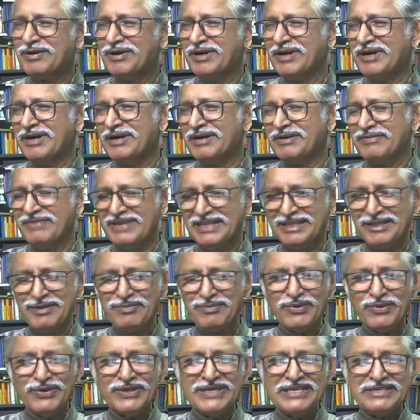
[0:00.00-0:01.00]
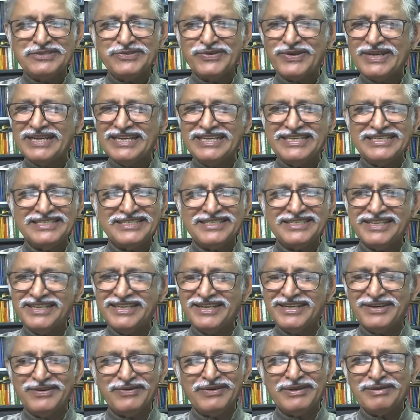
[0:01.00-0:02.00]
uh, when the book is released
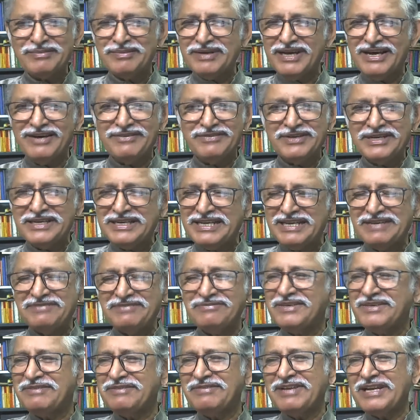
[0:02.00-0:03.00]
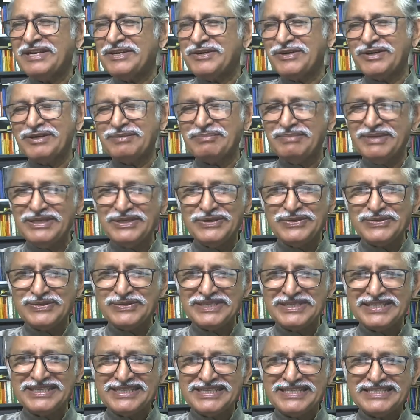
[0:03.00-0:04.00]
in our our name we will not be
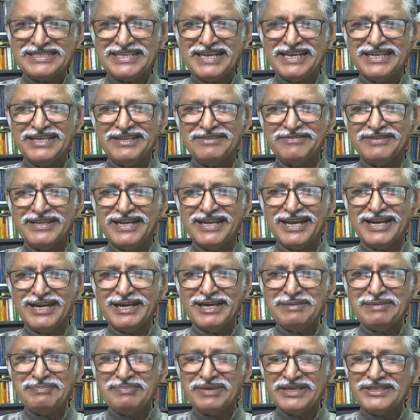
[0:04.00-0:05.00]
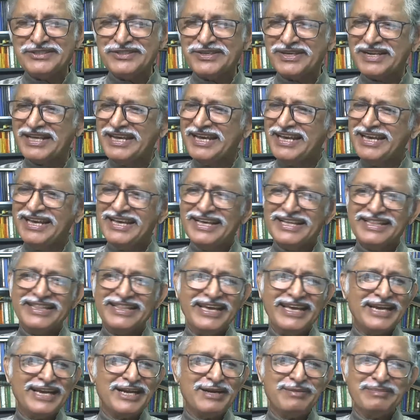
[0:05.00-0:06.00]
using this kind of an ugly picture
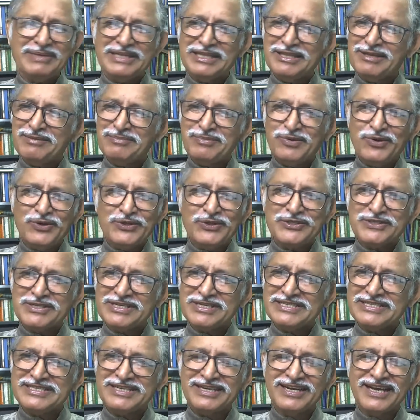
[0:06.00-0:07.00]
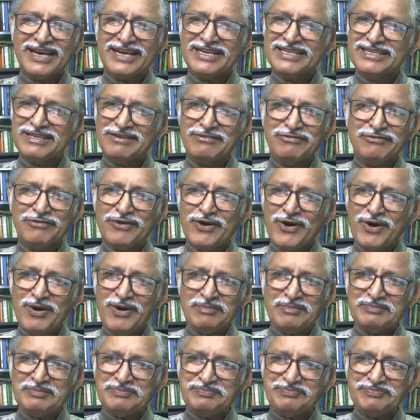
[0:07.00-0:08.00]
they come in the most seductive
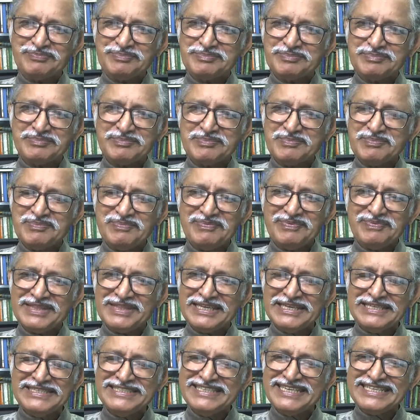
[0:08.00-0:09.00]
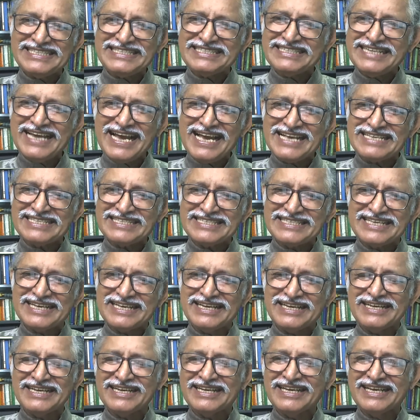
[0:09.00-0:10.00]
form just as
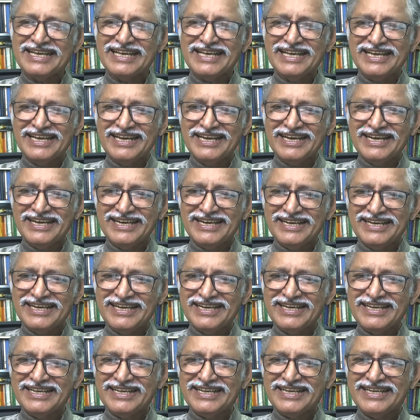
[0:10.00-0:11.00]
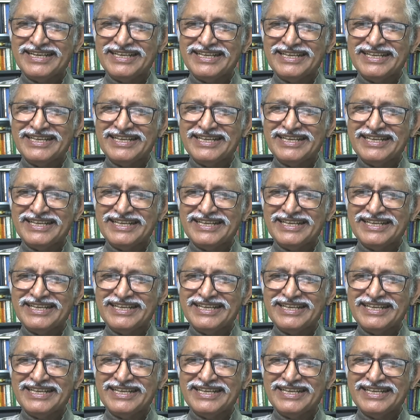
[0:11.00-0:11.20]
uh, uh,